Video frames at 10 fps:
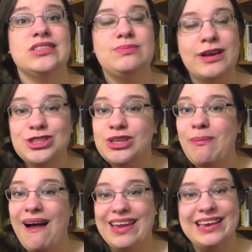especially
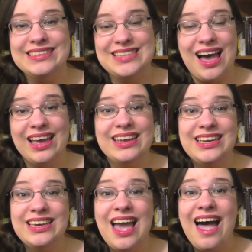my
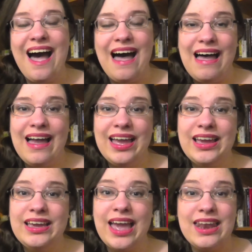anxiety.
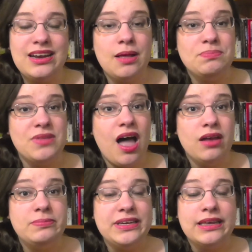I ended up
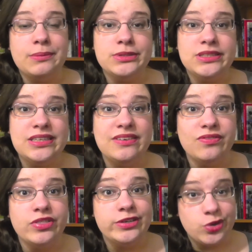not being able to
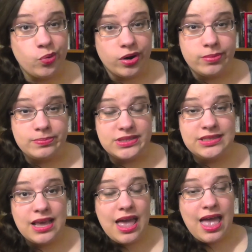leave the
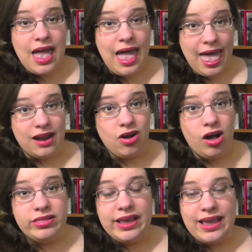dorms at
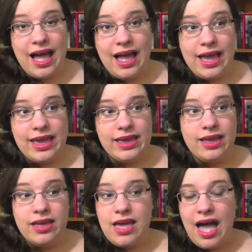all. Like,
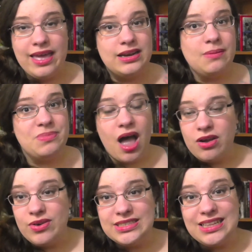I ended up not
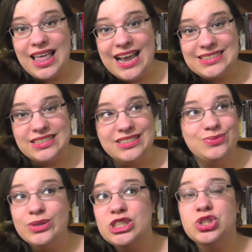going to
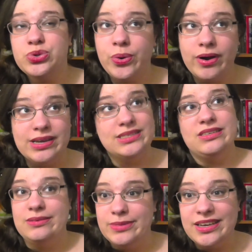classes, which is
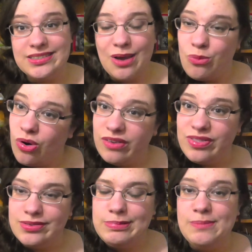crazy because I'm one of
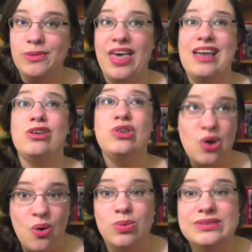those people that
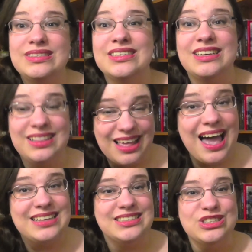goes to
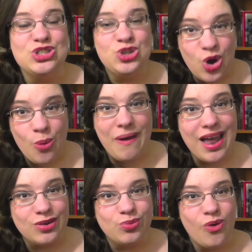classes no
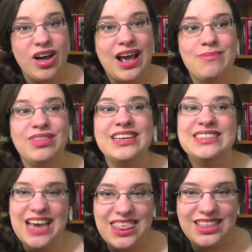matter what. I'm
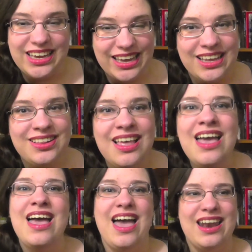like deathly ill
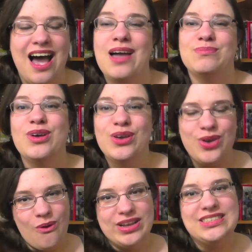and I'm
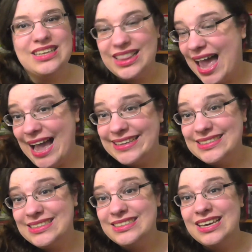going to
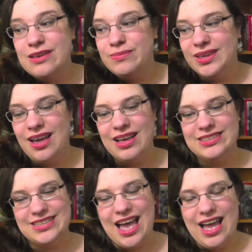class
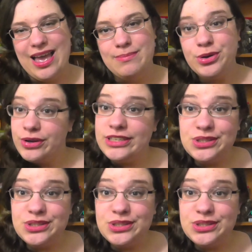because I'm a goody